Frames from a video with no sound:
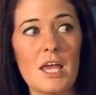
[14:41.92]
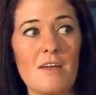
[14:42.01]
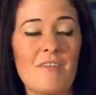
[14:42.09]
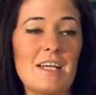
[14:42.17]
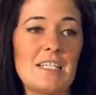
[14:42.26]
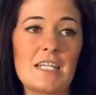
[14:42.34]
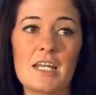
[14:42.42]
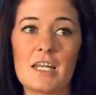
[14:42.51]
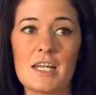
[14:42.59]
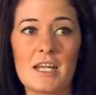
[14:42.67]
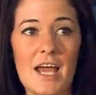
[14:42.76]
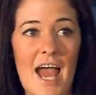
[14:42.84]
if I
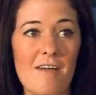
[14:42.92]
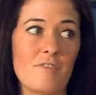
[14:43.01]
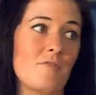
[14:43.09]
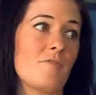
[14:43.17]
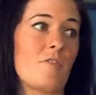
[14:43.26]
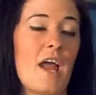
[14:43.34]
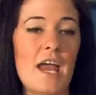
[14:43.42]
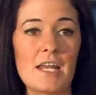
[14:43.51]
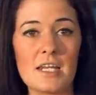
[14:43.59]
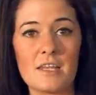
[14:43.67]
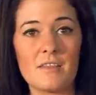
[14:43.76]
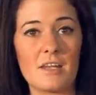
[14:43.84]
didn't have a
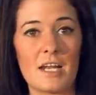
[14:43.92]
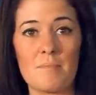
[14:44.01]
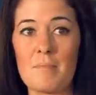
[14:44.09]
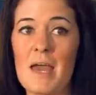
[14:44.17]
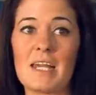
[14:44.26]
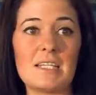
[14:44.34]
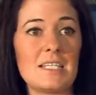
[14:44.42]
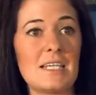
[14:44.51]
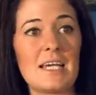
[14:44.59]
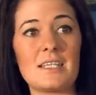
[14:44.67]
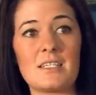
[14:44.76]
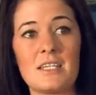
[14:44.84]
friend that I met at
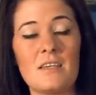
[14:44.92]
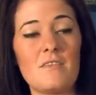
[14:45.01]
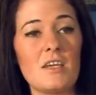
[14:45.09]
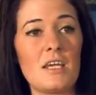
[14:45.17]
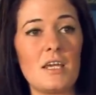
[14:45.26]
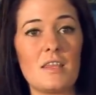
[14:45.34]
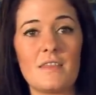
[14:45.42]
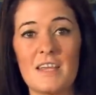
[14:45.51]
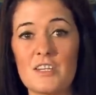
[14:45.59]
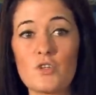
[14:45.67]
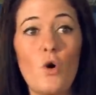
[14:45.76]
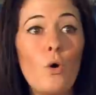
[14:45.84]
TSTV
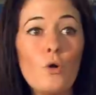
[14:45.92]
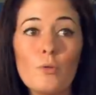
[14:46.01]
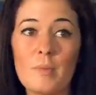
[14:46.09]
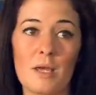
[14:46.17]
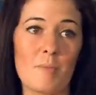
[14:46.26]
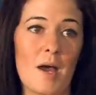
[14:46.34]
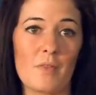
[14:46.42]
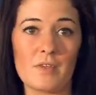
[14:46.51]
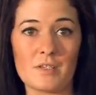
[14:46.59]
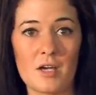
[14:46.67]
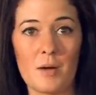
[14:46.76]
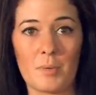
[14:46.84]
that told me about
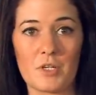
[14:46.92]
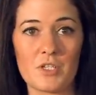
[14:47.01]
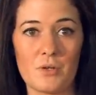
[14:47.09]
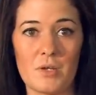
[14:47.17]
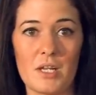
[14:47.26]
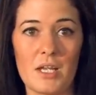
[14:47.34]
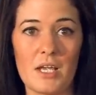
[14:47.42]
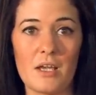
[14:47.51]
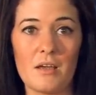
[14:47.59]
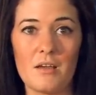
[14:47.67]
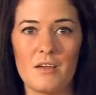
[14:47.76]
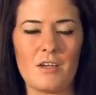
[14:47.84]
this
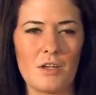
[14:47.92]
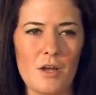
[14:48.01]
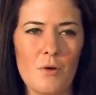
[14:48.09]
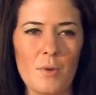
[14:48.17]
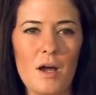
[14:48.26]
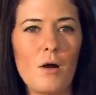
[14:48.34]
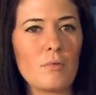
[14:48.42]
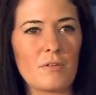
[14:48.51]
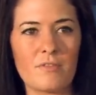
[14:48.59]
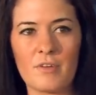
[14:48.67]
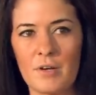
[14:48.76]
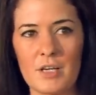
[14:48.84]
opportunity. You know, we all
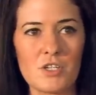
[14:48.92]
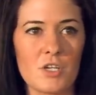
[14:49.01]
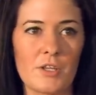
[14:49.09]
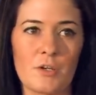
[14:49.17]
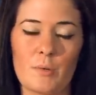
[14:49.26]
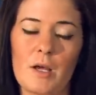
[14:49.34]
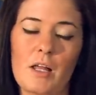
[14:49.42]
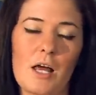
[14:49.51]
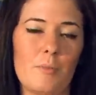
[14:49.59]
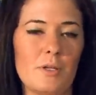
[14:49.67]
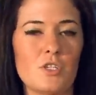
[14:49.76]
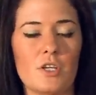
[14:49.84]
refer each other, we all
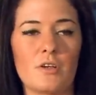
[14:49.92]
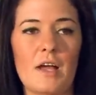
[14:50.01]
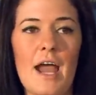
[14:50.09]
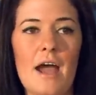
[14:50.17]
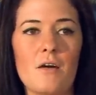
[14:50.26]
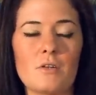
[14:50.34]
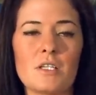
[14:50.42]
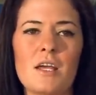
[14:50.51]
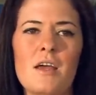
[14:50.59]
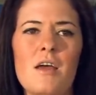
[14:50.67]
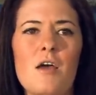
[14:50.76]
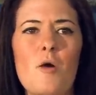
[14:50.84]
help each other out,
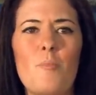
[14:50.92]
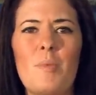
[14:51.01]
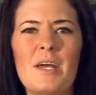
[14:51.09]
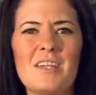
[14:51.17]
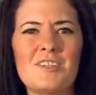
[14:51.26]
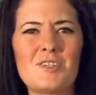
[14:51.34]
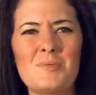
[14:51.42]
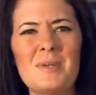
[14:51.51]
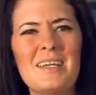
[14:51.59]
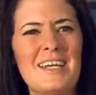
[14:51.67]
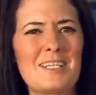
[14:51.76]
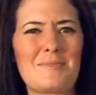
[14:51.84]
but just
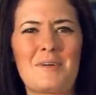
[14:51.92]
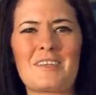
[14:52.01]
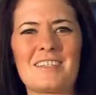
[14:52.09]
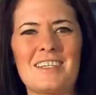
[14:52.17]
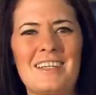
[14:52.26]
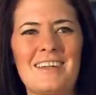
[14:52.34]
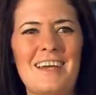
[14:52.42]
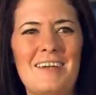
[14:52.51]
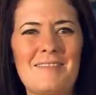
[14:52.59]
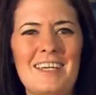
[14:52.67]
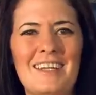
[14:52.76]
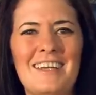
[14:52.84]
be a nice person. I
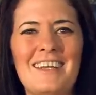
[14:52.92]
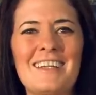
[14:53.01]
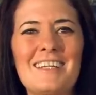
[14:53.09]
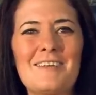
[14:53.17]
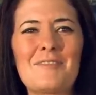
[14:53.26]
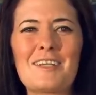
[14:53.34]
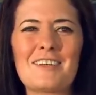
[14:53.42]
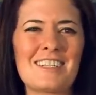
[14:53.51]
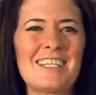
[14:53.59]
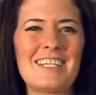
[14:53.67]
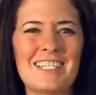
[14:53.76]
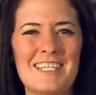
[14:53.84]
mean, when you're at
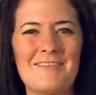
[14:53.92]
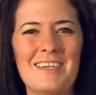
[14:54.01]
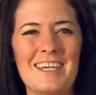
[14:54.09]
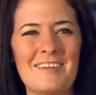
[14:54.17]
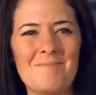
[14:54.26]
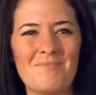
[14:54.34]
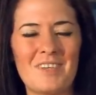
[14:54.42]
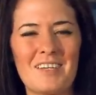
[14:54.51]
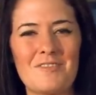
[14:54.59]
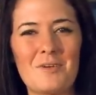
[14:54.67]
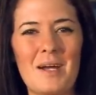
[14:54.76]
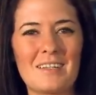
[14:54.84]
TSTV,
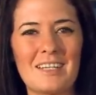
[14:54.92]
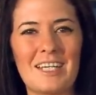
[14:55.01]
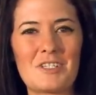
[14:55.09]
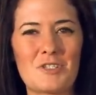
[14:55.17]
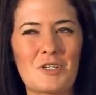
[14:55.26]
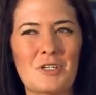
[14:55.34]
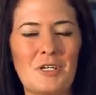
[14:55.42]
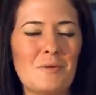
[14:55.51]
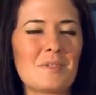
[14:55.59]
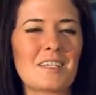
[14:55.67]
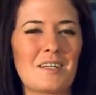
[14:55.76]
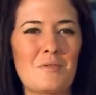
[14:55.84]
if you act like a jerk, no
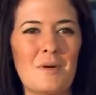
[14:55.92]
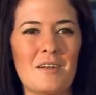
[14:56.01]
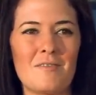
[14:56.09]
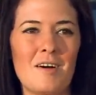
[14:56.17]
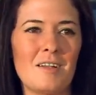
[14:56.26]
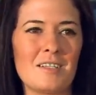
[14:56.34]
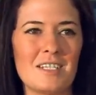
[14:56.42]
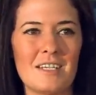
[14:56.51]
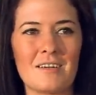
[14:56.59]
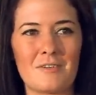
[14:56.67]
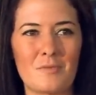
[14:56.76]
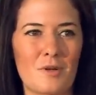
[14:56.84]
one's gonna wanna
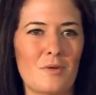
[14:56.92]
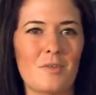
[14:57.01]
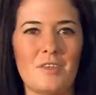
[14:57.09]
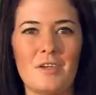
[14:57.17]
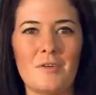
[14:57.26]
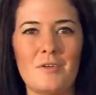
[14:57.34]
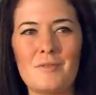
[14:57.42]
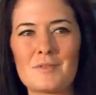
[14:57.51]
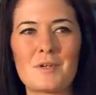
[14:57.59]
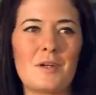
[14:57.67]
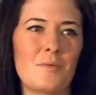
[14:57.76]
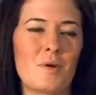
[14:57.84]
volunteer and work with you. No one's
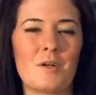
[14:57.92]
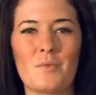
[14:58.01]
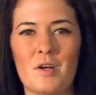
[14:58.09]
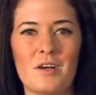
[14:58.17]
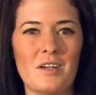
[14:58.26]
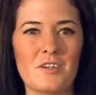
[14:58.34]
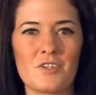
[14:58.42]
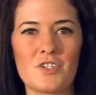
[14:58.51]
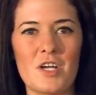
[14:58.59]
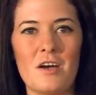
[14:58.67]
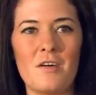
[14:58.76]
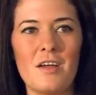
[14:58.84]
gonna wanna work on your
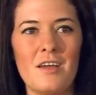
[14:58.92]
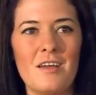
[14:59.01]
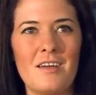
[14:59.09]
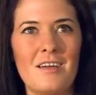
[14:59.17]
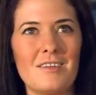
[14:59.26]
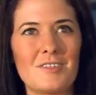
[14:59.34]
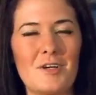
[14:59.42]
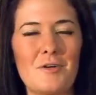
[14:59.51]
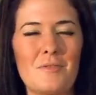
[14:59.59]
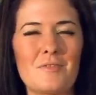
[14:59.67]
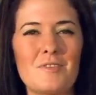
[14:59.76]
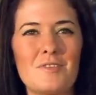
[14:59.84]
show.
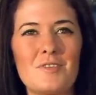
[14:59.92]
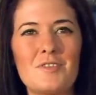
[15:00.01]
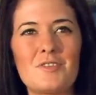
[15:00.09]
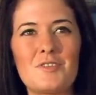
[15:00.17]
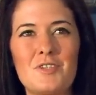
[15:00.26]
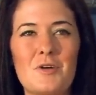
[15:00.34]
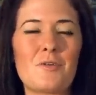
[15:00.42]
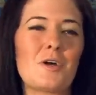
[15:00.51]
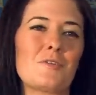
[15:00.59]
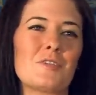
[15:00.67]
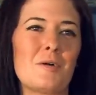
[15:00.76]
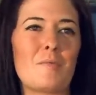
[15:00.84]
So don't
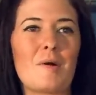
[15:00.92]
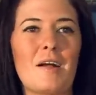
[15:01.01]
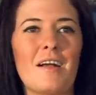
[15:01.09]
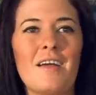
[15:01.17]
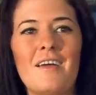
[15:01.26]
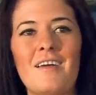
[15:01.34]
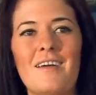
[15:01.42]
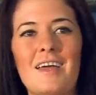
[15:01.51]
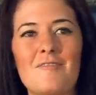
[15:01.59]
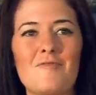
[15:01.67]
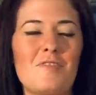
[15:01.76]
go somewhere and